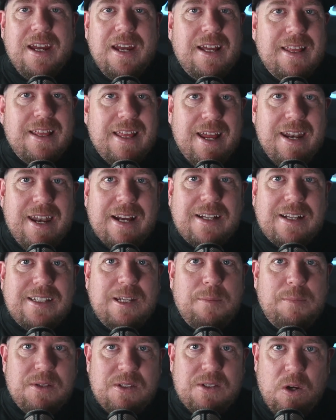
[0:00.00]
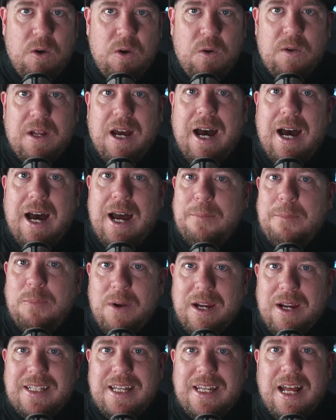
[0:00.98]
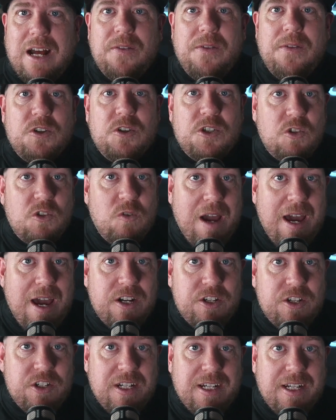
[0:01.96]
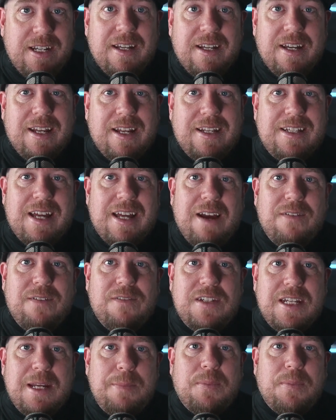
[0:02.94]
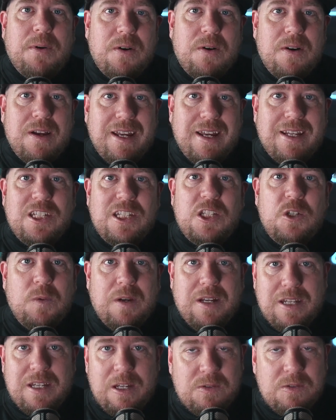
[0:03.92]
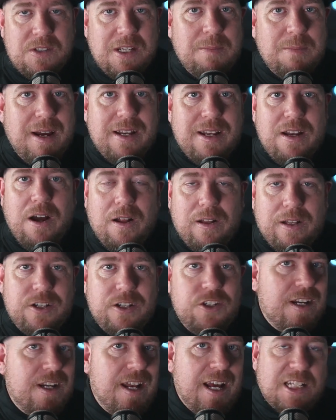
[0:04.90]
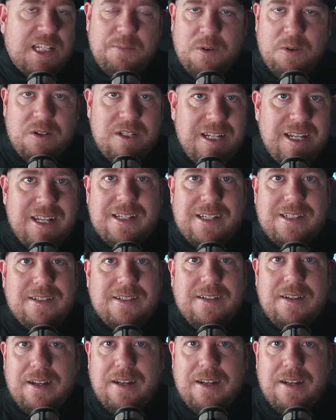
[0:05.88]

In that next episode, I break down their strategy and dive deeper into it using my knowledge and expertise.